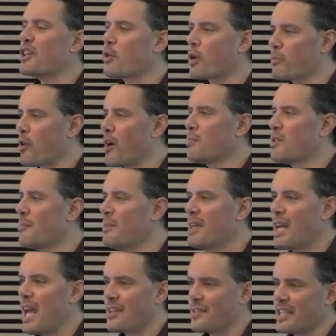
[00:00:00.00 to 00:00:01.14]
your problem
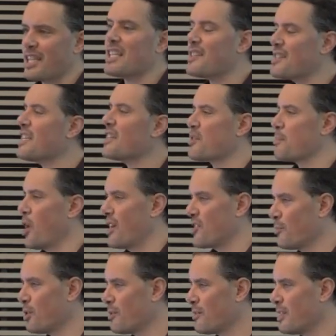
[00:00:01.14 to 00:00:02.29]
as easy as
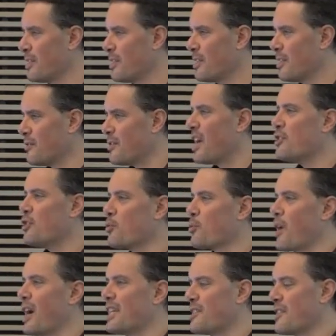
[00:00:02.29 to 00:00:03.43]
possible. Then you
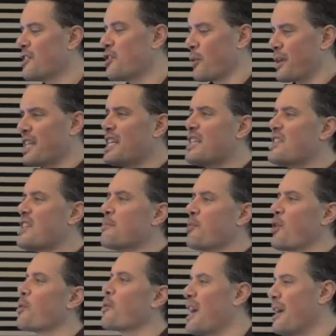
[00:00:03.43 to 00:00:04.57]
write your easy
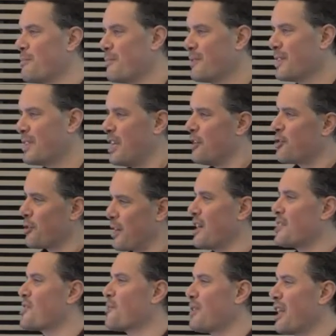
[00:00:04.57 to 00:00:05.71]
program in your
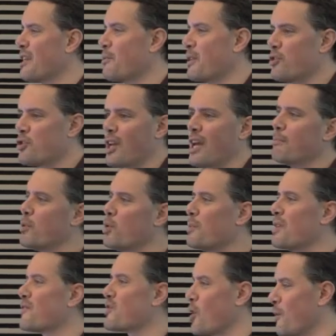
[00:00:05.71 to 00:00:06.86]
custom language, and boom,
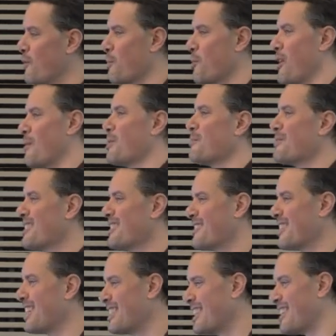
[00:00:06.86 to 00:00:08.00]
you've solved the problem,
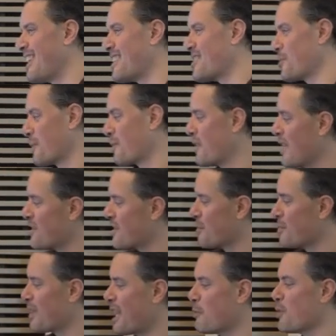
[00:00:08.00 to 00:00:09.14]
right? And that sort of custom
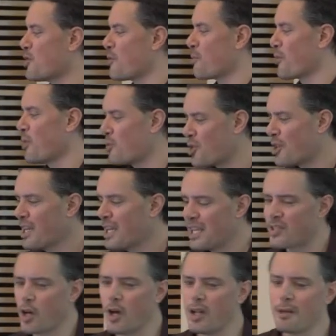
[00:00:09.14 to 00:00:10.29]
language approach is
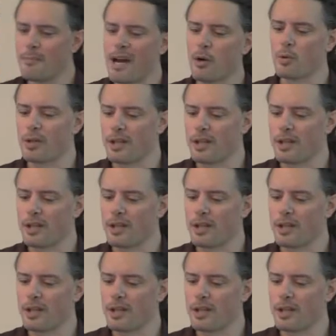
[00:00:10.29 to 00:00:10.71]
all about